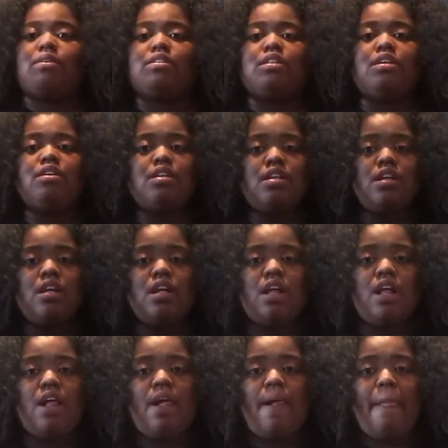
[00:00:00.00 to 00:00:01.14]
because literally,
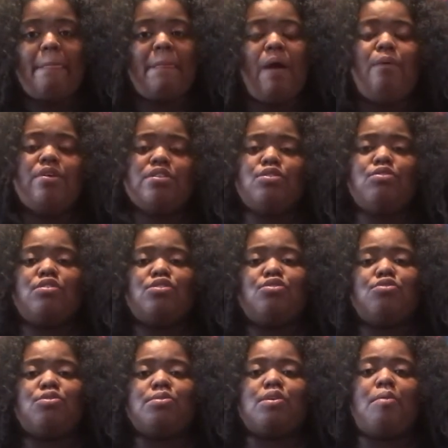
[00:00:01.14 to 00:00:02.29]
I want to do this
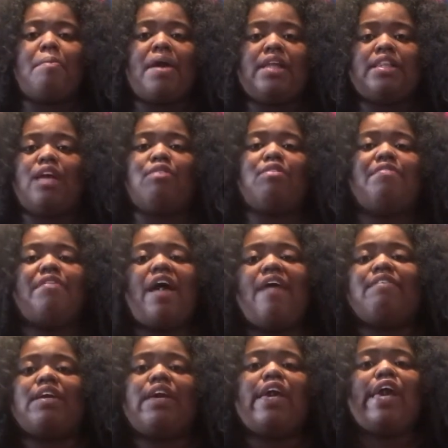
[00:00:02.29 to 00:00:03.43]
YouTube so bad that I don't even
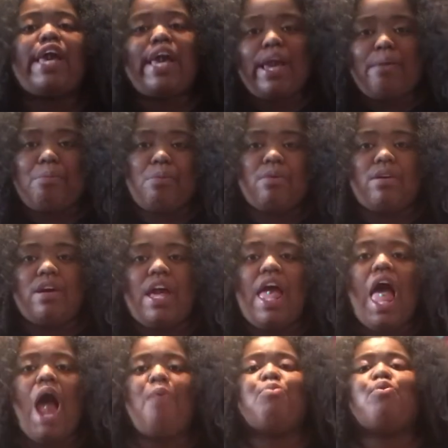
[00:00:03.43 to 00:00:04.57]
have a camera.
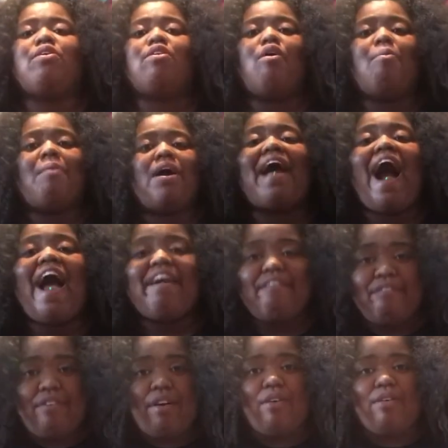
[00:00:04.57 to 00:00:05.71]
I'm recording on my
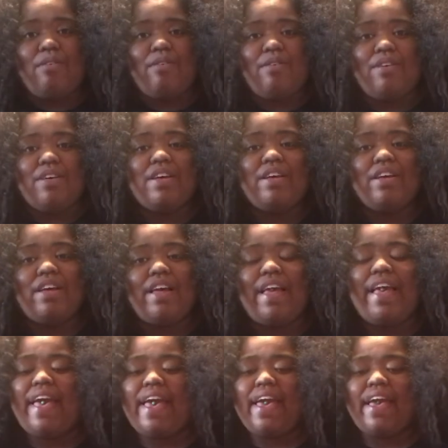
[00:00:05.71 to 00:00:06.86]
iPhone.
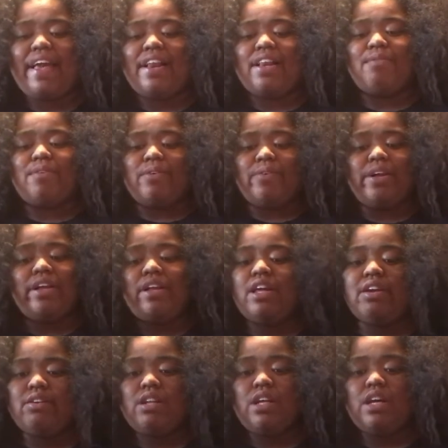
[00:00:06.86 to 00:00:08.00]
And
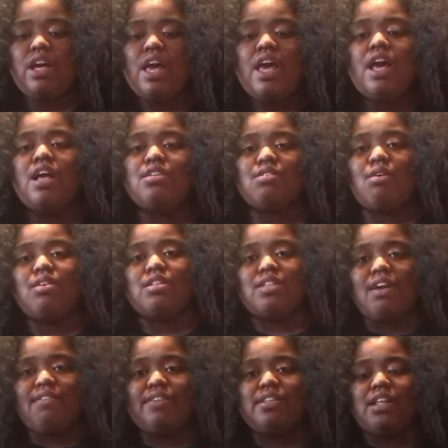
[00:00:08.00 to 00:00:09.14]
literally, it's on the
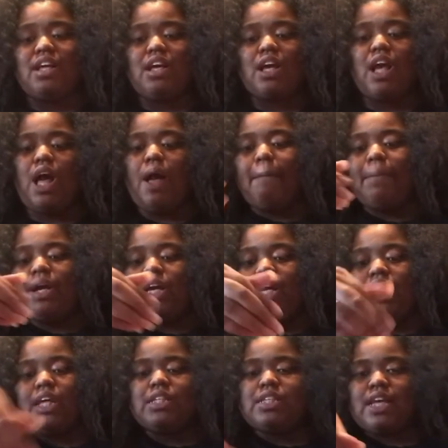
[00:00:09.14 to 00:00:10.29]
selfie stick,
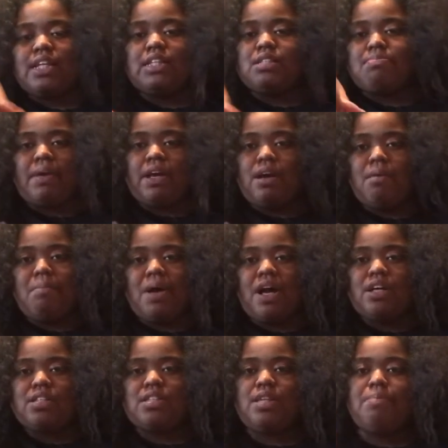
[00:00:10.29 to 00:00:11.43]
put inside this makeup
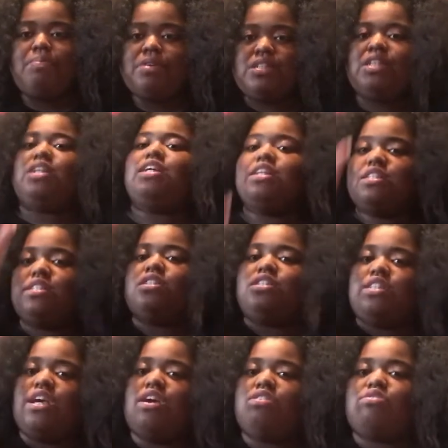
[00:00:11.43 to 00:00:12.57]
box, pushed against the
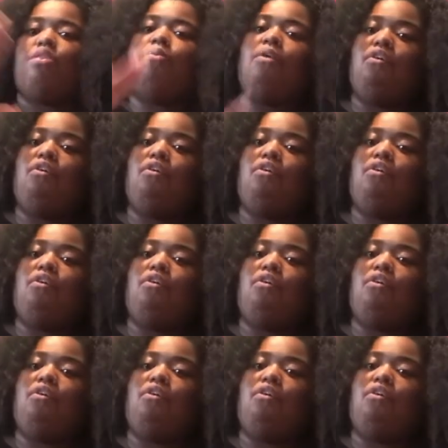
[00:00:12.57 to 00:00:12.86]
chair so it